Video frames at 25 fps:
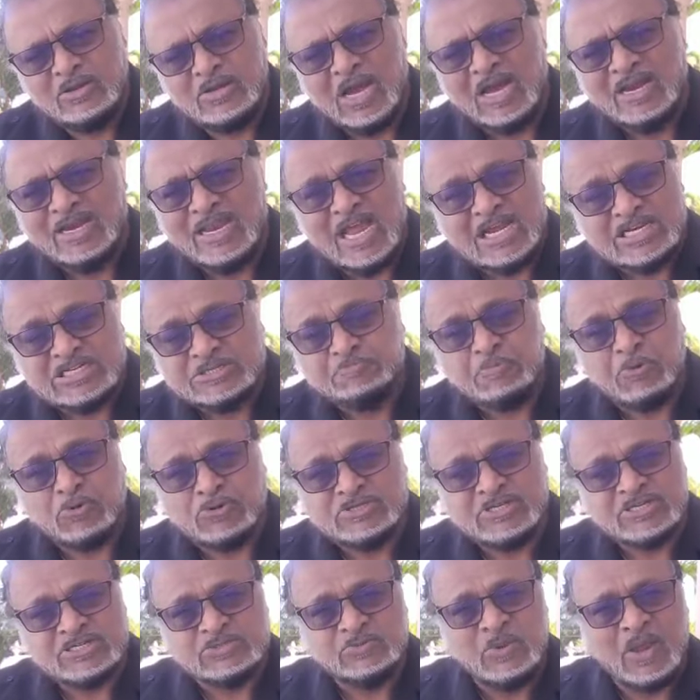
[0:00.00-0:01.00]
and
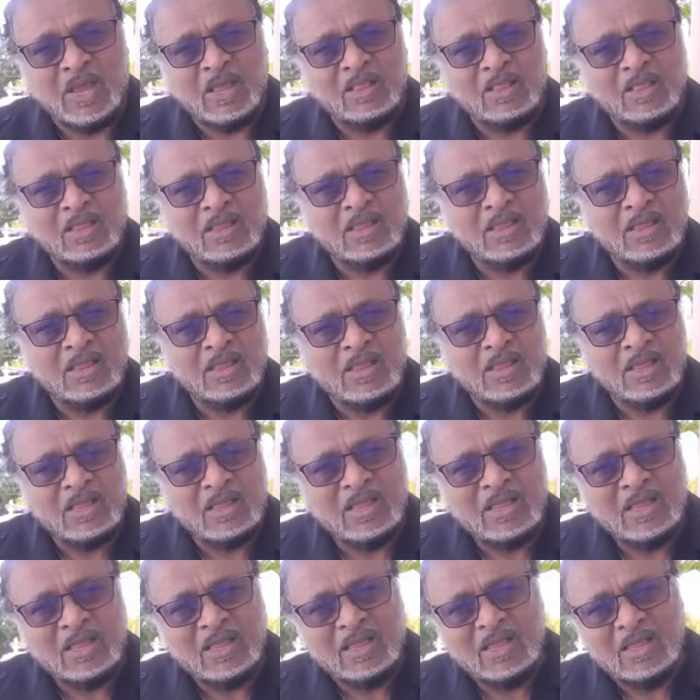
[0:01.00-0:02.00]
exports as well,
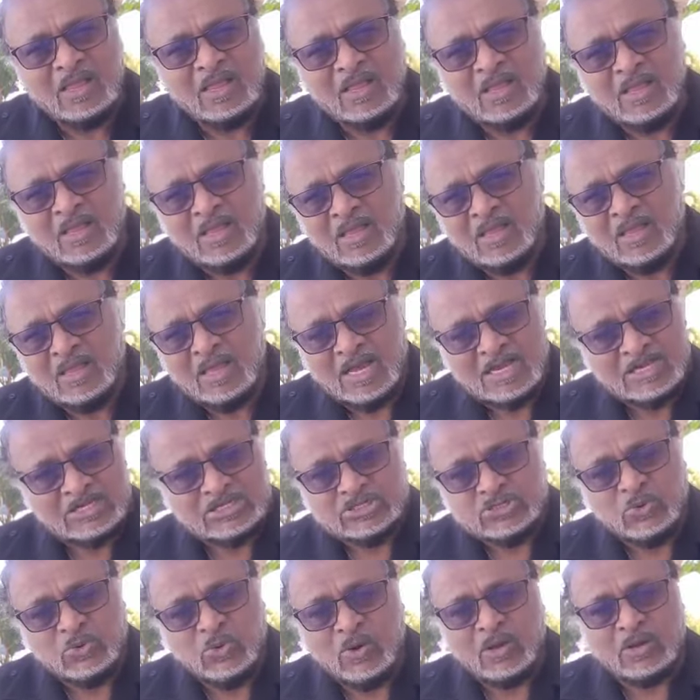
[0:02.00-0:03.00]
and
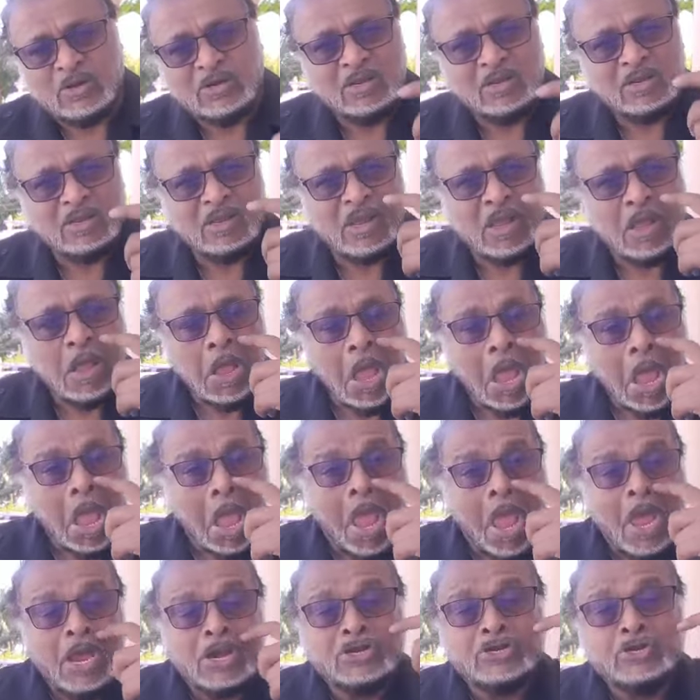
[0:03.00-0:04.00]
so on,
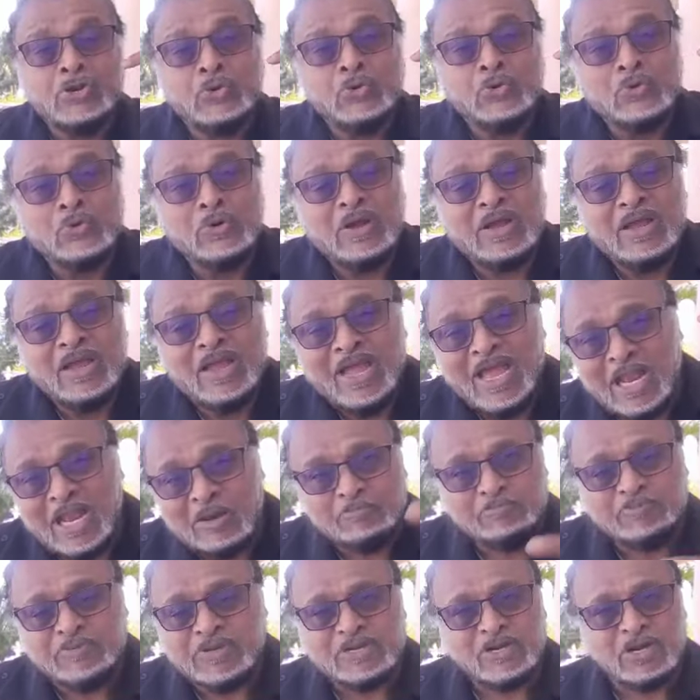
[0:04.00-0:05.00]
to
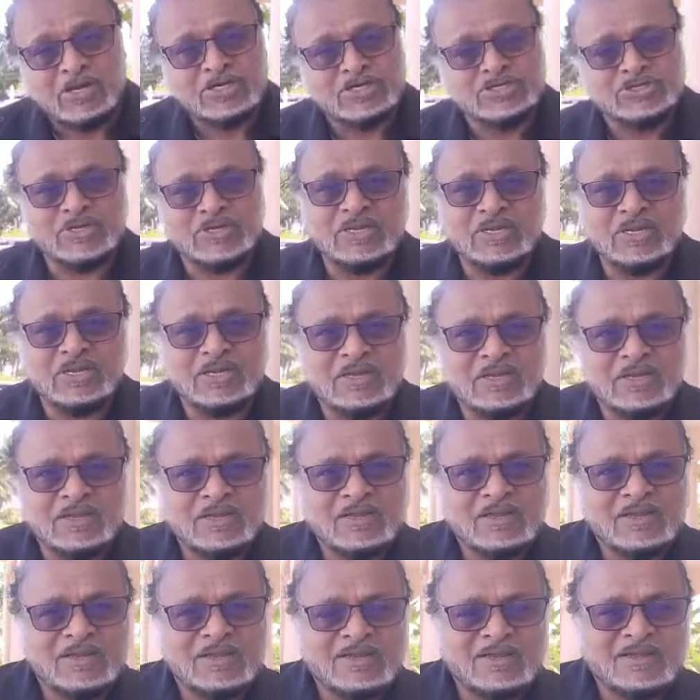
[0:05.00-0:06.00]
help the country.
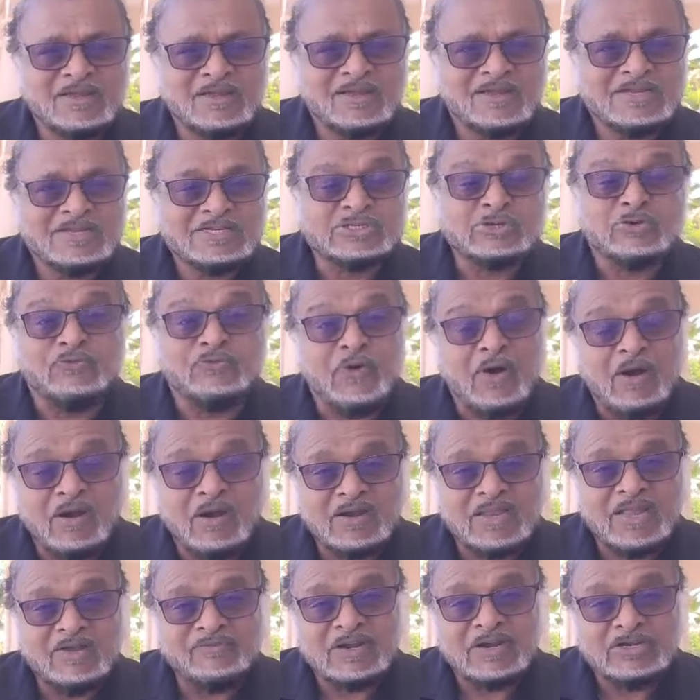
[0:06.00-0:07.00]
So
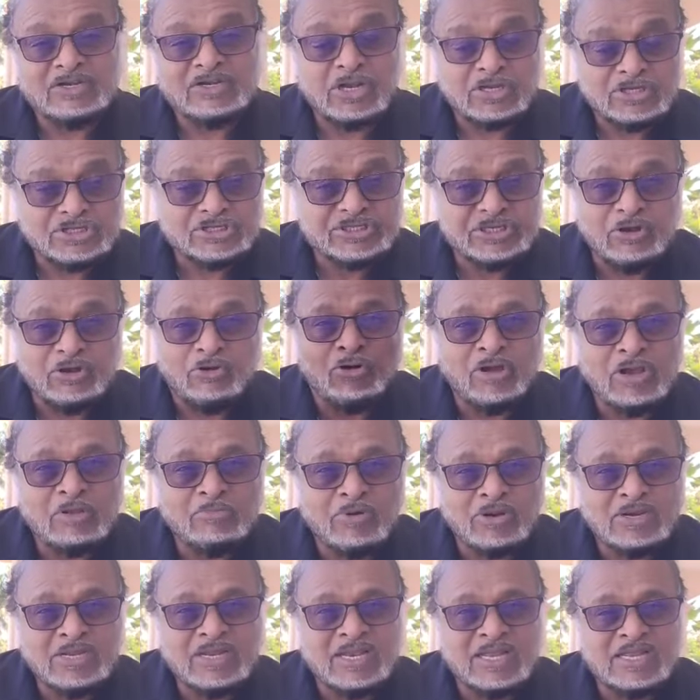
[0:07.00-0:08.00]
far, they have not touched the oil
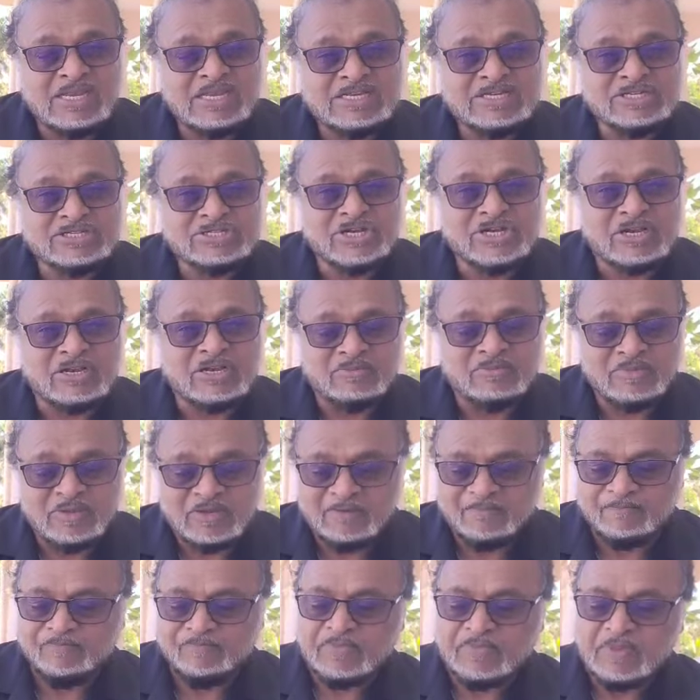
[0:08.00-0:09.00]
money, ladies and
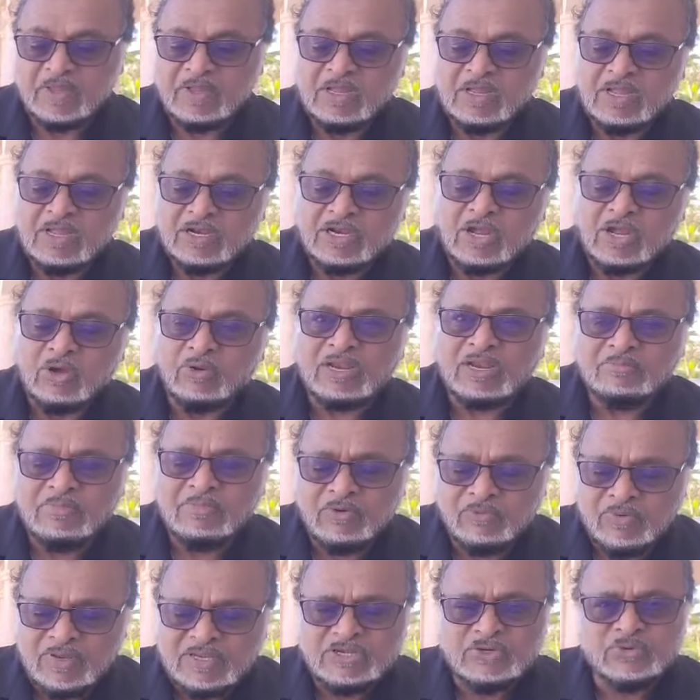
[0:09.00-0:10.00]
gentlemen. Now, let
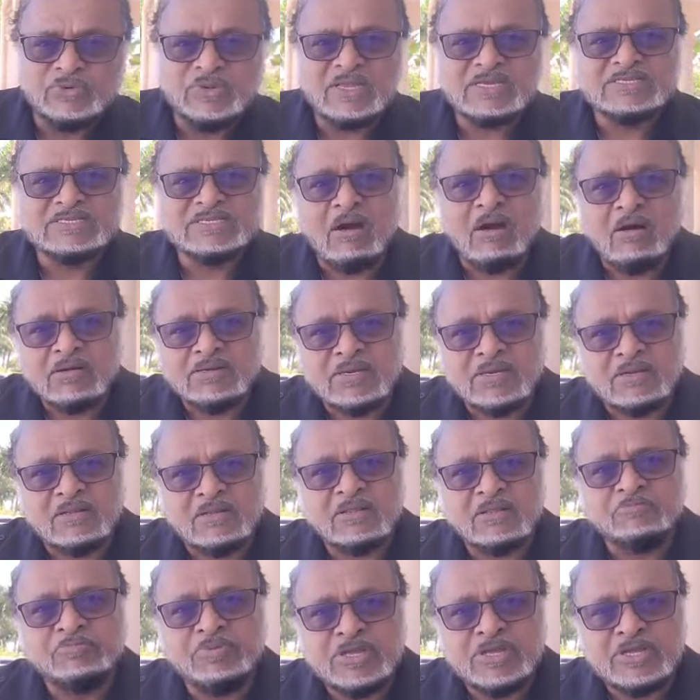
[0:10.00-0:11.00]
me read you this
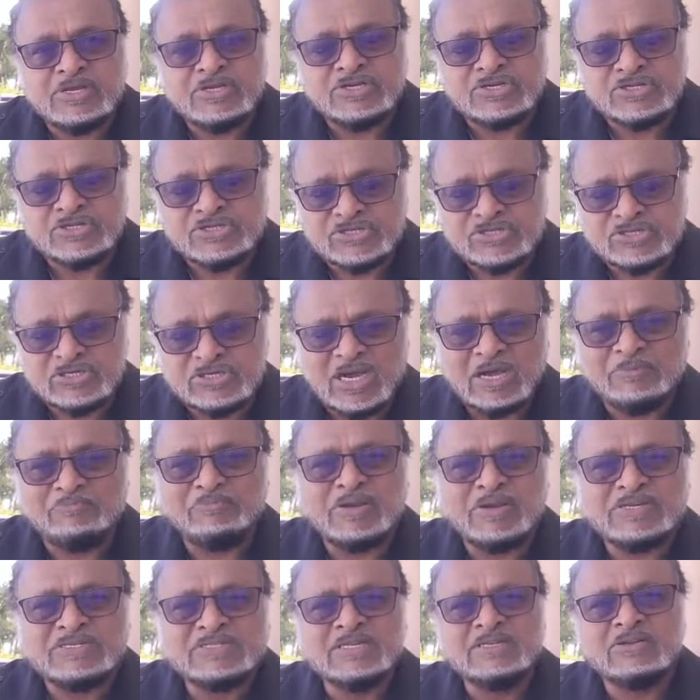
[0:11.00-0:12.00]
article, please. And
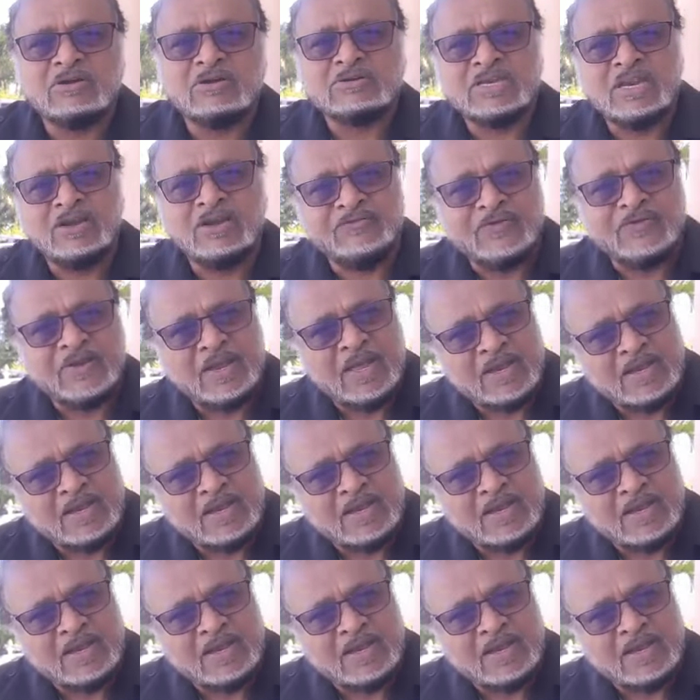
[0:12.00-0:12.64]
President Dr. Irfan